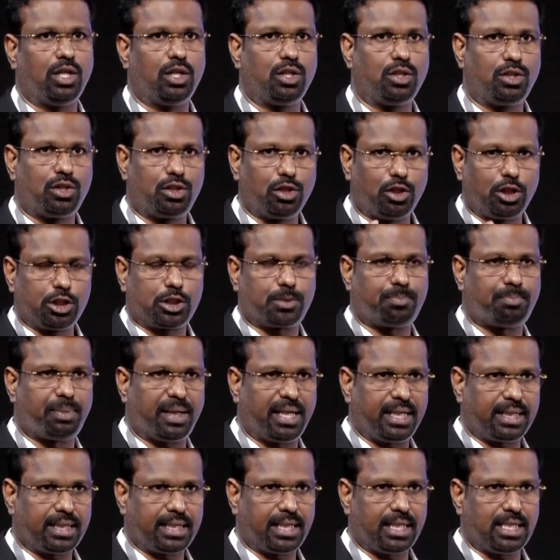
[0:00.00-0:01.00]
Those
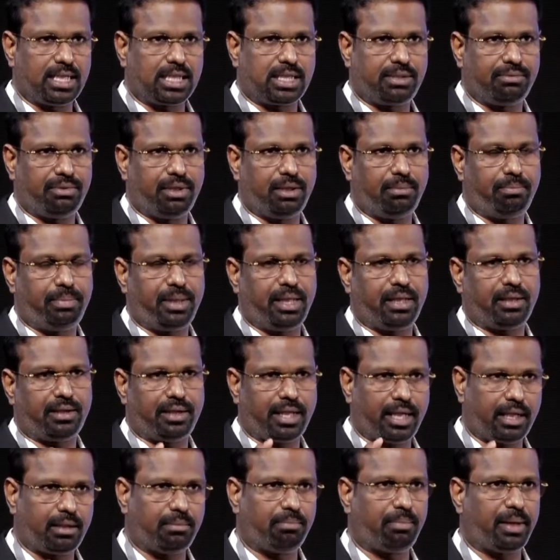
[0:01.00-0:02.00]
patterns will be
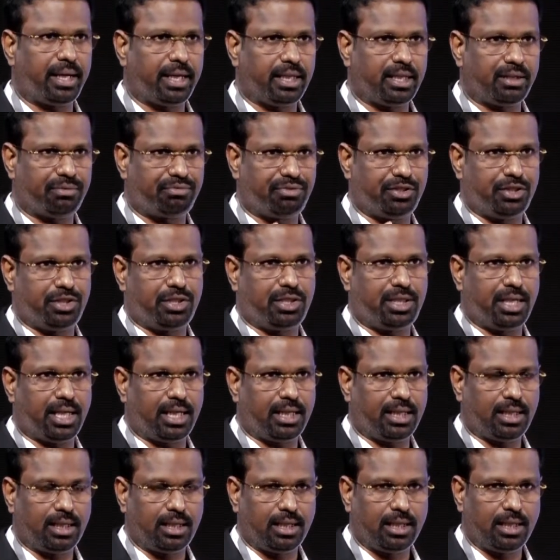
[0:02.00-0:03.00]
read by the
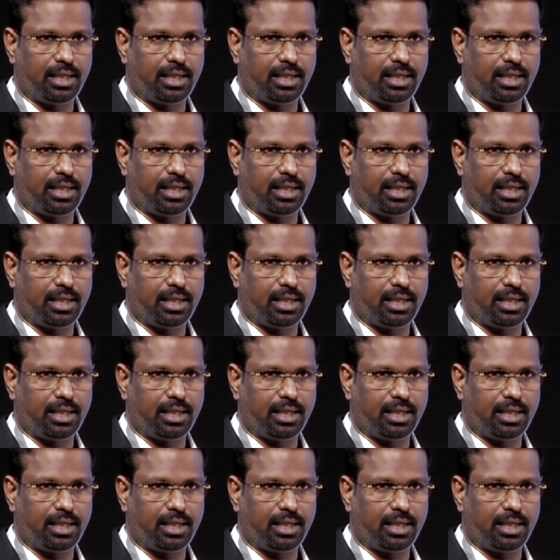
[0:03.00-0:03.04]
physician